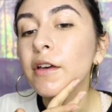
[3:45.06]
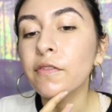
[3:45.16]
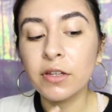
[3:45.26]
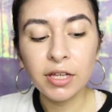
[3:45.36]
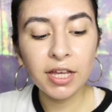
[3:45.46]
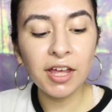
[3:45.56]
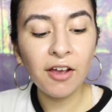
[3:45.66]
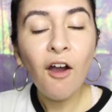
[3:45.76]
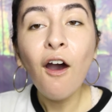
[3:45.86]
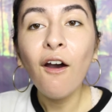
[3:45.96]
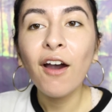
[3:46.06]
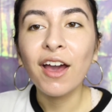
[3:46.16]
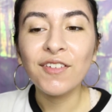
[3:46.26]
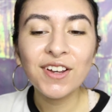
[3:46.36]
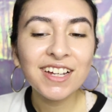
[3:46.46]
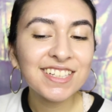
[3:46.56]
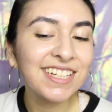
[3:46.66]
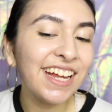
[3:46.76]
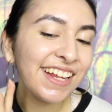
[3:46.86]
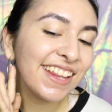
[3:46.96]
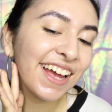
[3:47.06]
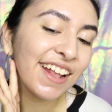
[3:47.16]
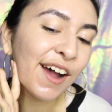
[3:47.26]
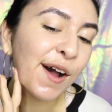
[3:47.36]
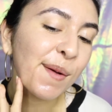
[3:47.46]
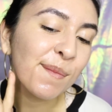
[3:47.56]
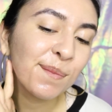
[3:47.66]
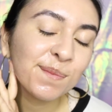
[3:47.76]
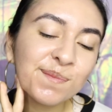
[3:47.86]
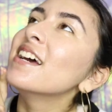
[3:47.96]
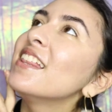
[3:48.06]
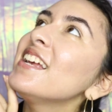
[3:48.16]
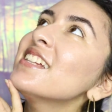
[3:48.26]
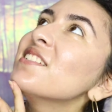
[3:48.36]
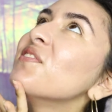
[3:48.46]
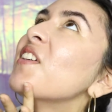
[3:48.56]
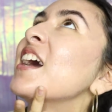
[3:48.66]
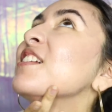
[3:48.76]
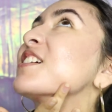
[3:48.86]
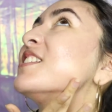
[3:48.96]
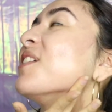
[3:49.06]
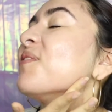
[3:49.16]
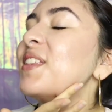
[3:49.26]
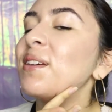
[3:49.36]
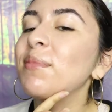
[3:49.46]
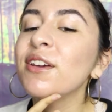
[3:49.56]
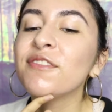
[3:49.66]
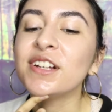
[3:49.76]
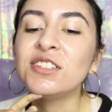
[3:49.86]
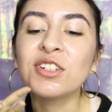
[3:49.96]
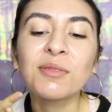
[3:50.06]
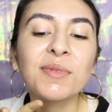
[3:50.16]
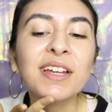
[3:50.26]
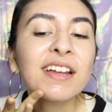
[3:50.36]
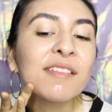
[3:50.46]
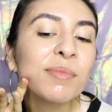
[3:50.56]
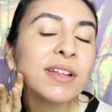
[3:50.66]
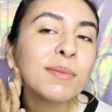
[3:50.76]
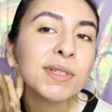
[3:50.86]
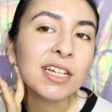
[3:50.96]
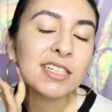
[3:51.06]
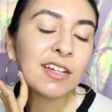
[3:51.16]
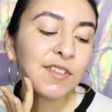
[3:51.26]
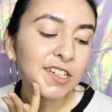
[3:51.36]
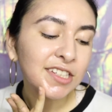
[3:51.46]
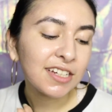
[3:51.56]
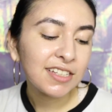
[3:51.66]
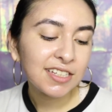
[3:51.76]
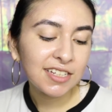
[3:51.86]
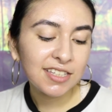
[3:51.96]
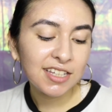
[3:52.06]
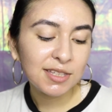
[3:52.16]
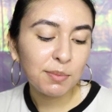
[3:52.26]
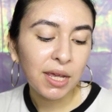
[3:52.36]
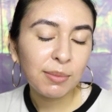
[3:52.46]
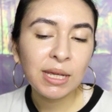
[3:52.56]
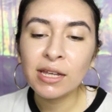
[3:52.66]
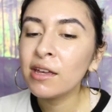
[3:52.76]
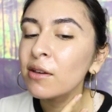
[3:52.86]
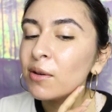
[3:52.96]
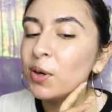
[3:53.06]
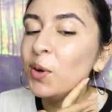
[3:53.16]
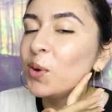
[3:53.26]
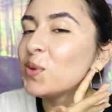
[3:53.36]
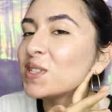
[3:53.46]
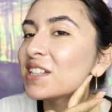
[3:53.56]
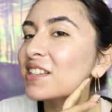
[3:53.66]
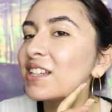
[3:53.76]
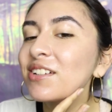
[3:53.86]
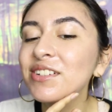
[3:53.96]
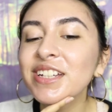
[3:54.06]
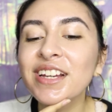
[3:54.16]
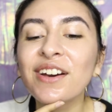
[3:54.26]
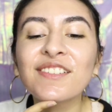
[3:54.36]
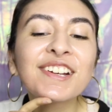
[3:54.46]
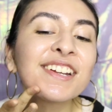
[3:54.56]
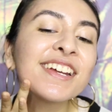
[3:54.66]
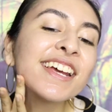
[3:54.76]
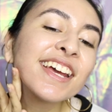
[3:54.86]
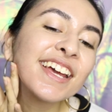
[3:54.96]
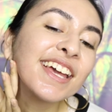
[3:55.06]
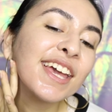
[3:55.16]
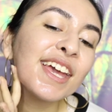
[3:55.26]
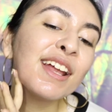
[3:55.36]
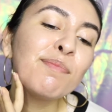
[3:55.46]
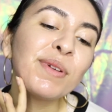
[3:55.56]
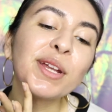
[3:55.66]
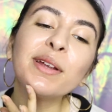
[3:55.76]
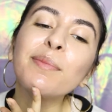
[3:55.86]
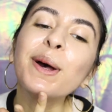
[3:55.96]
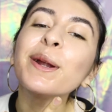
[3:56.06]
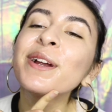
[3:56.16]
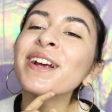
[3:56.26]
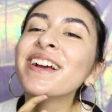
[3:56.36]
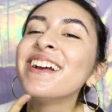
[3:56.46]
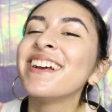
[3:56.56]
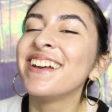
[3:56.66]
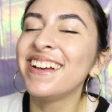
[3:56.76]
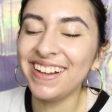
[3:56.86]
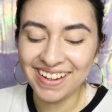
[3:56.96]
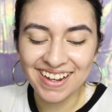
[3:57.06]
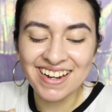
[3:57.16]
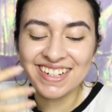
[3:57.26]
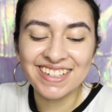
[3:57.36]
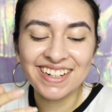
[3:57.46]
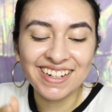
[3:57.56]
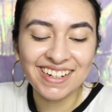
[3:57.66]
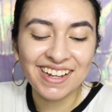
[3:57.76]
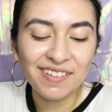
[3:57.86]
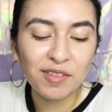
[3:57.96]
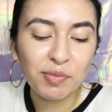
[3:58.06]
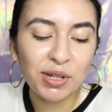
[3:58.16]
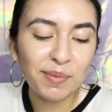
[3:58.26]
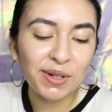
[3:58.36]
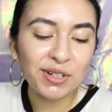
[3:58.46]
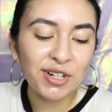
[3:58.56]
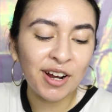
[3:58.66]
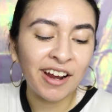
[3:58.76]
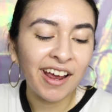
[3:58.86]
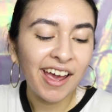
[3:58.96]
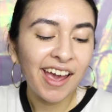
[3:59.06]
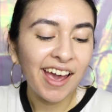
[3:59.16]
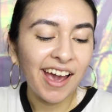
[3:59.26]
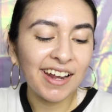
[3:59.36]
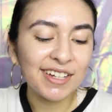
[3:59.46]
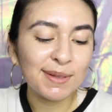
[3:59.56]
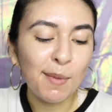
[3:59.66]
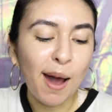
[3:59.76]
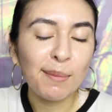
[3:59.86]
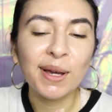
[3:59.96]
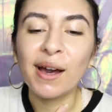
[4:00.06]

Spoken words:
I feel like, have you guys seen that, I think it's a Vine or something. My friend showed me and I've been obsessed ever since. It's this baby who's literally covered in peanut butter. And he's eating out of a peanut butter jar and his mom